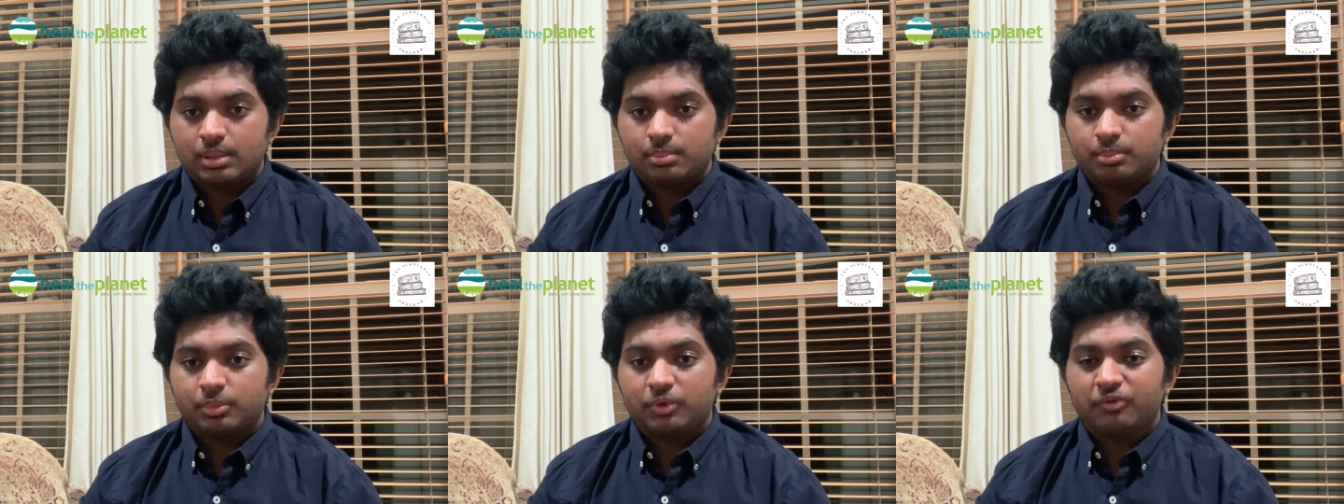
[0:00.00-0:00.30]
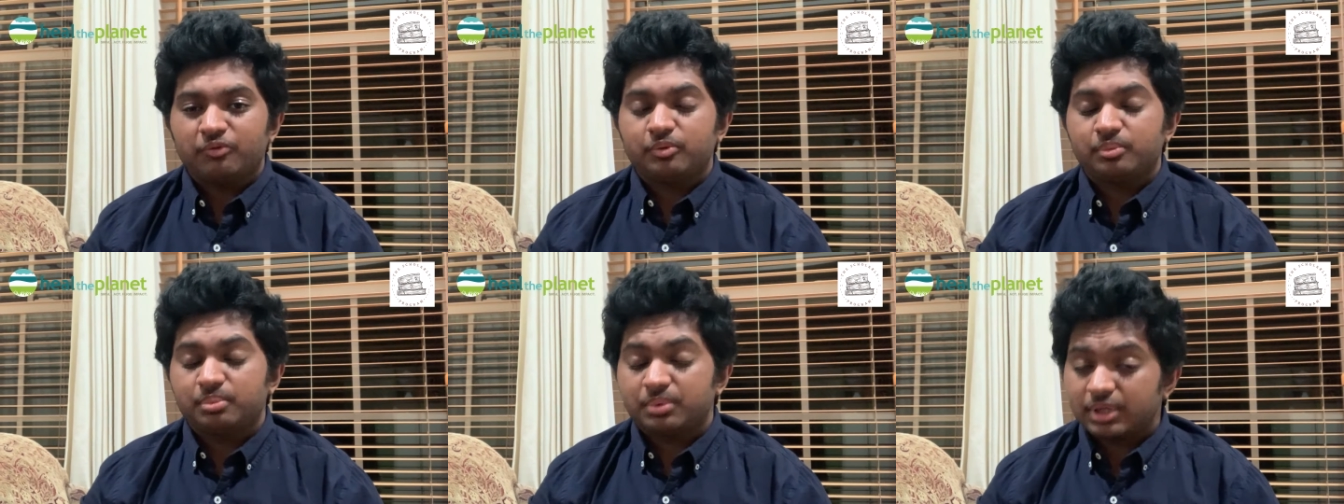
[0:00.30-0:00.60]
but
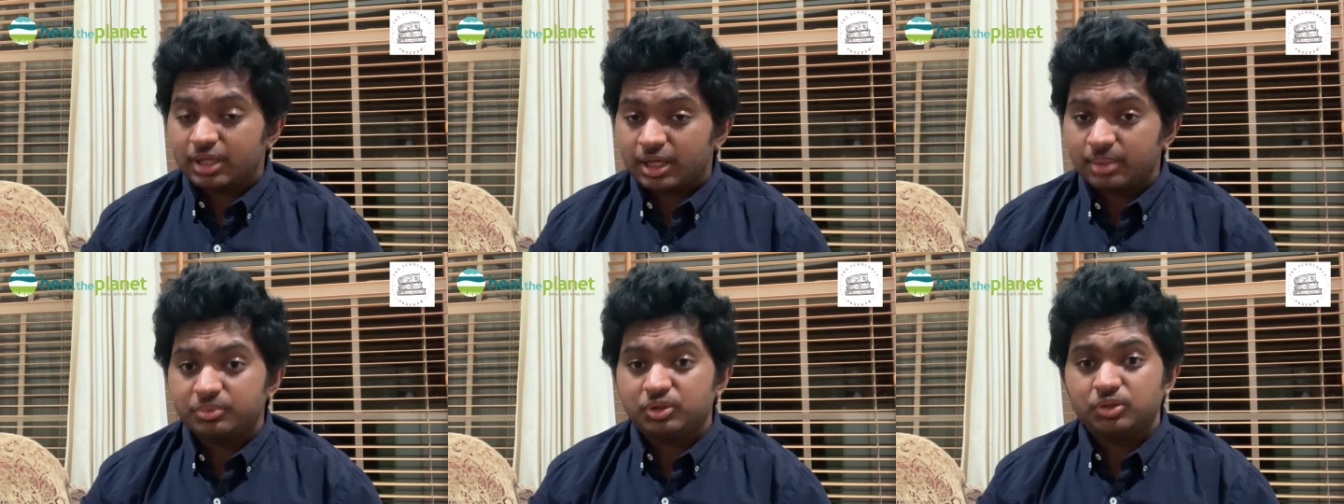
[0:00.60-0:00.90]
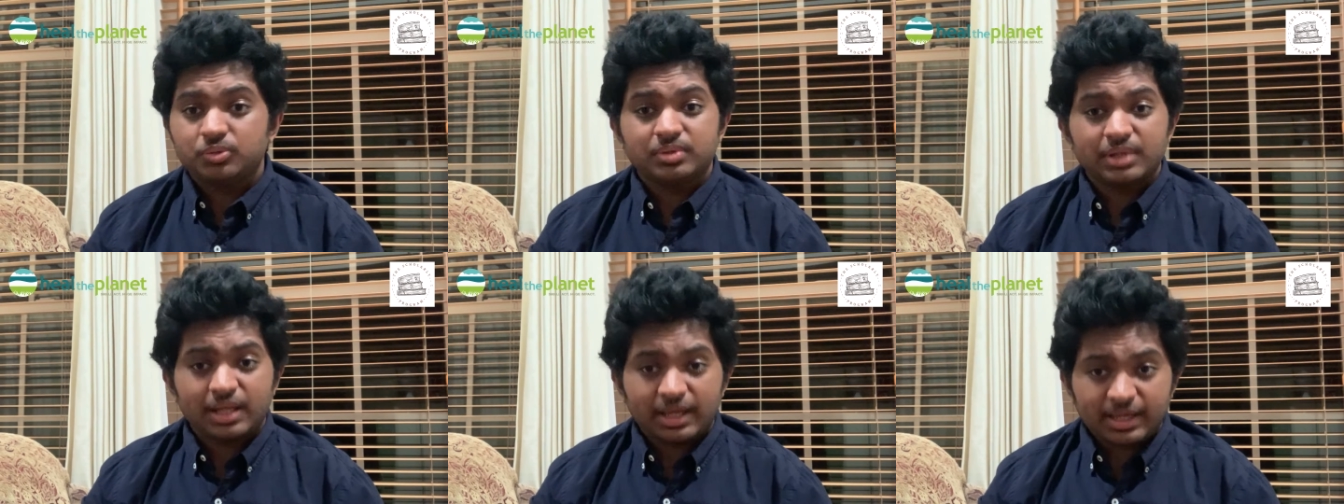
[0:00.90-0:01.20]
we become
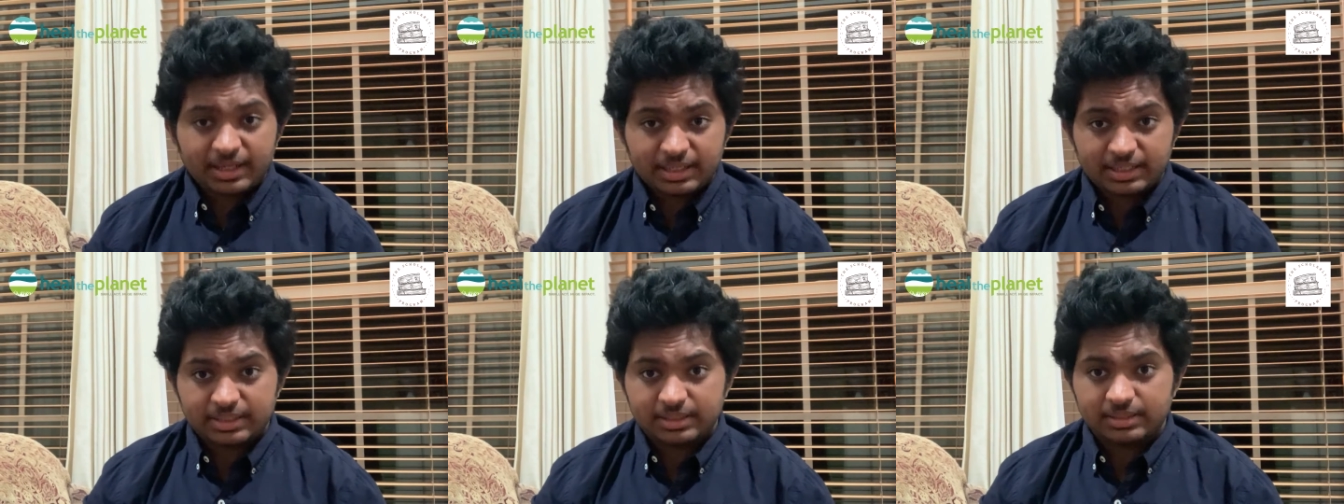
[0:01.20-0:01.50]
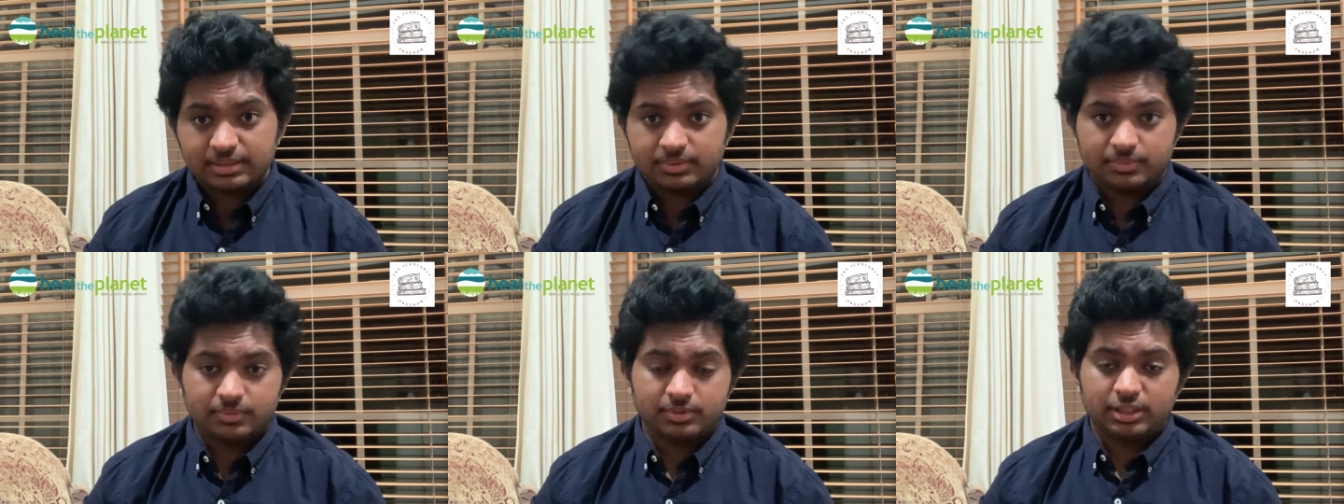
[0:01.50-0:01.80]
united
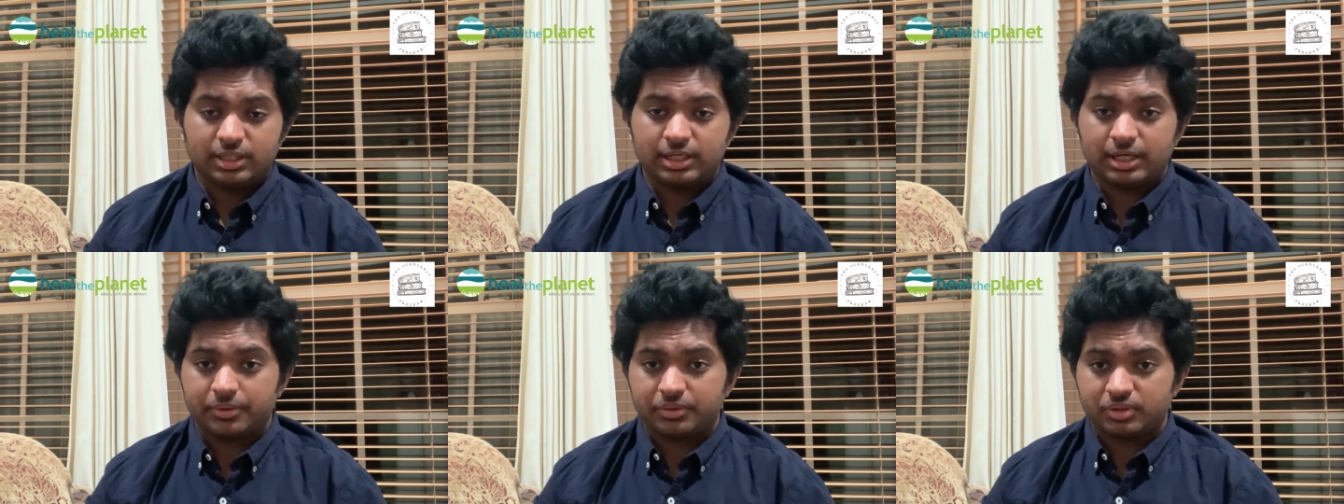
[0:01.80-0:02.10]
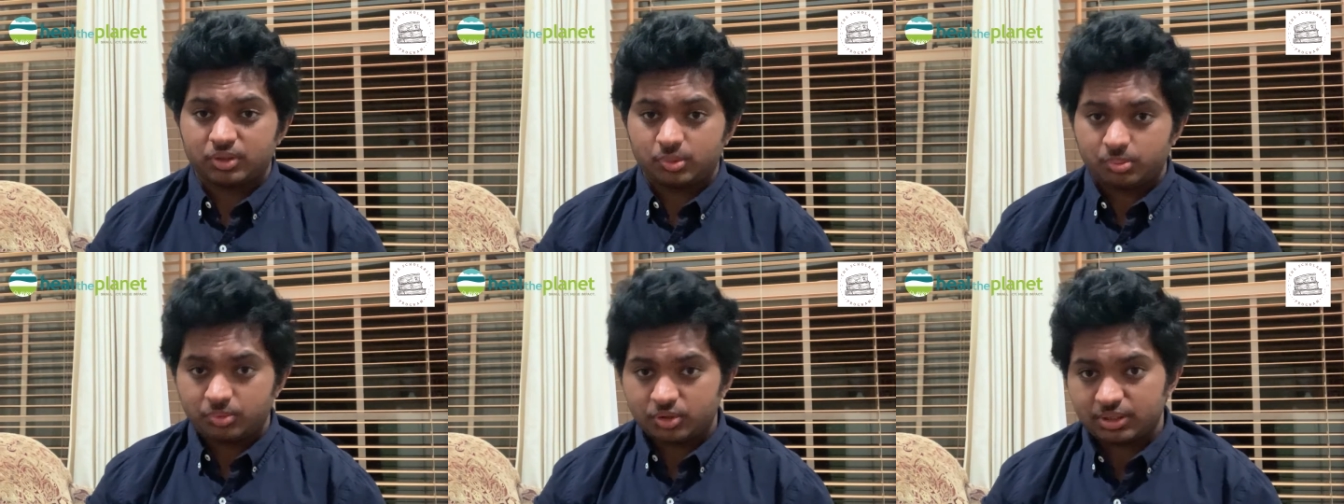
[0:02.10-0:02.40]
in our
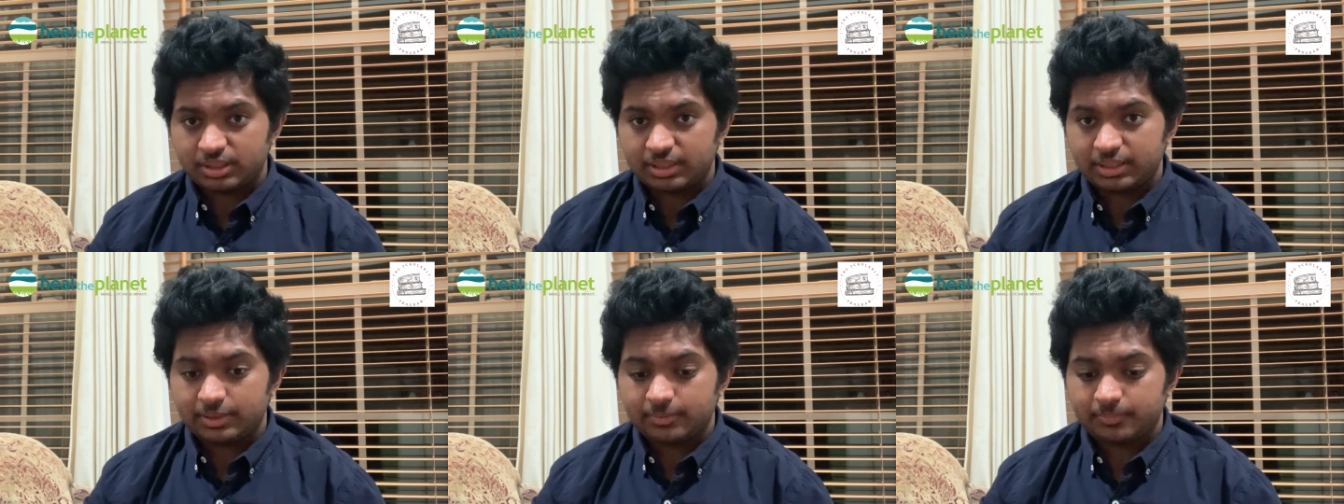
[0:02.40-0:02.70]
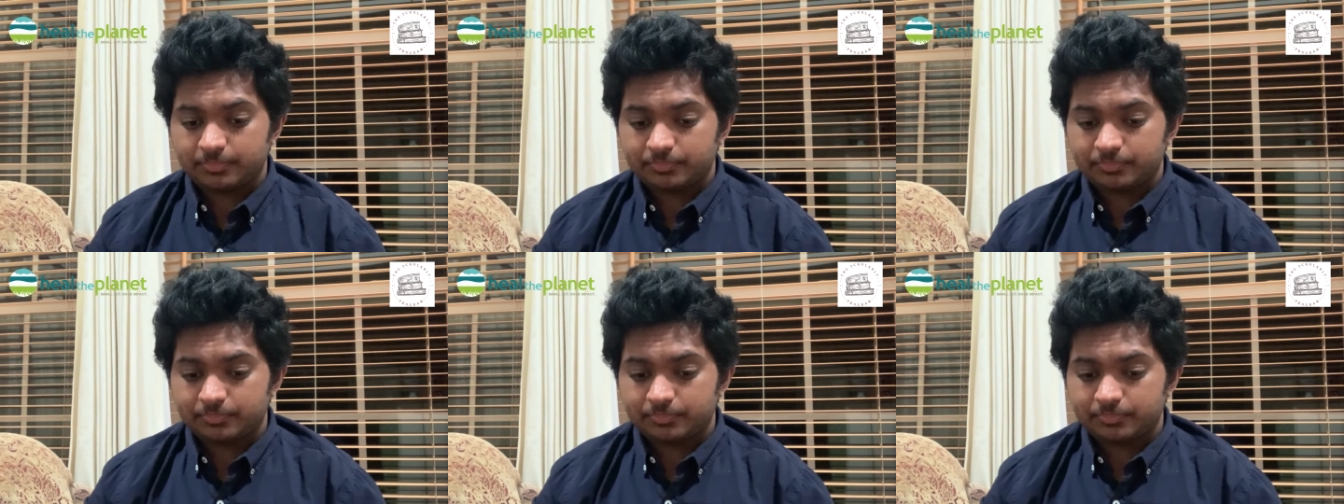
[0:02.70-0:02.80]
community.